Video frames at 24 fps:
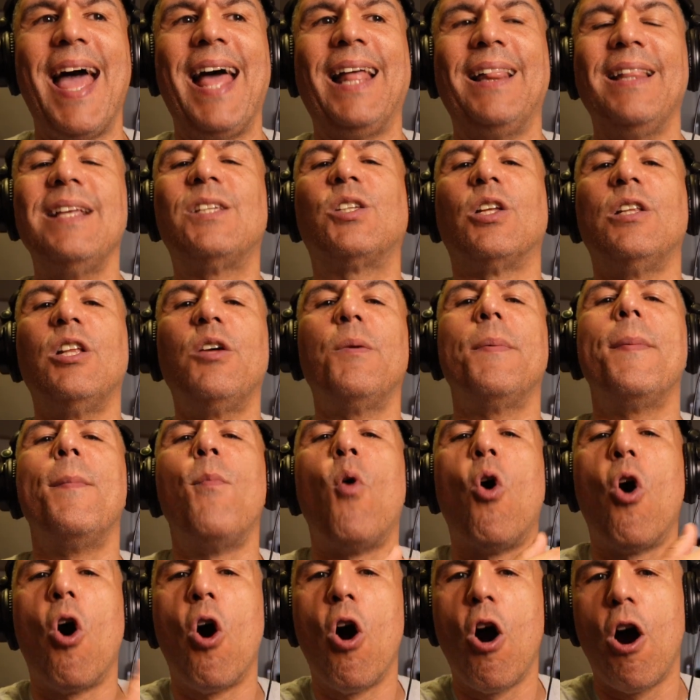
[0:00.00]
at least a little bit
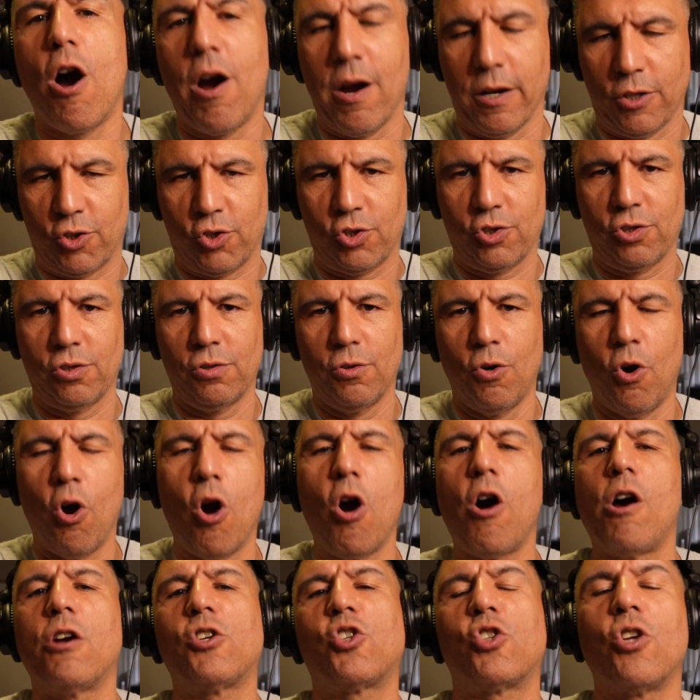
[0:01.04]
more harsh or
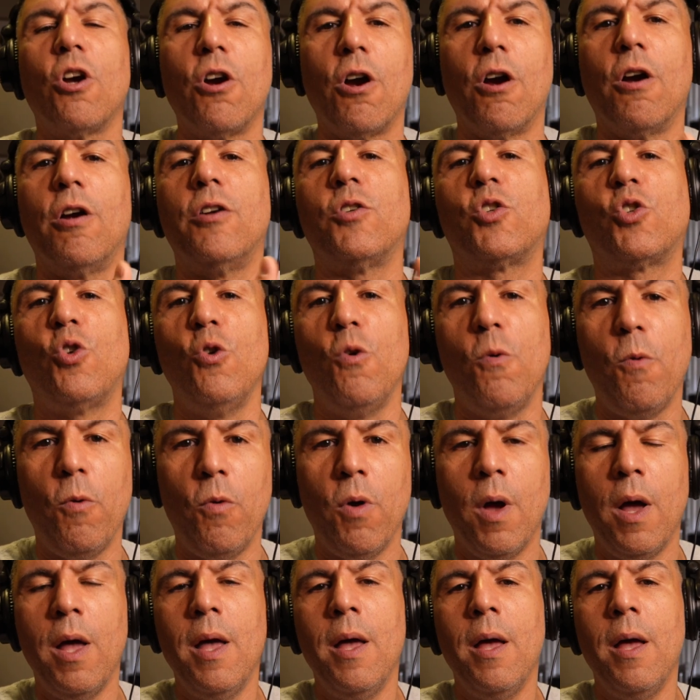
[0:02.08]
harsher to